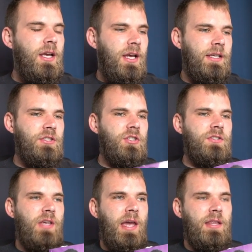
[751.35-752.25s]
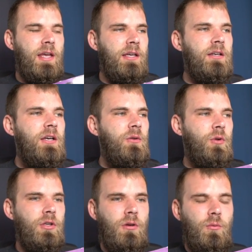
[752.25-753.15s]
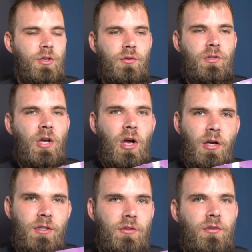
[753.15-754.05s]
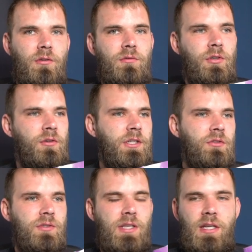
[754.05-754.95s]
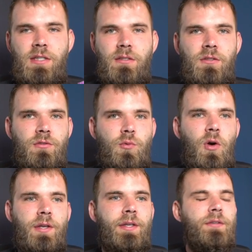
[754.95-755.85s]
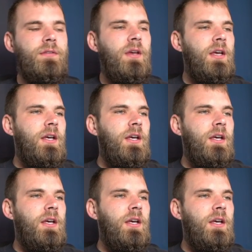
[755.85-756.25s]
And he's just saying like when you're young and you're in your teens and your 20s,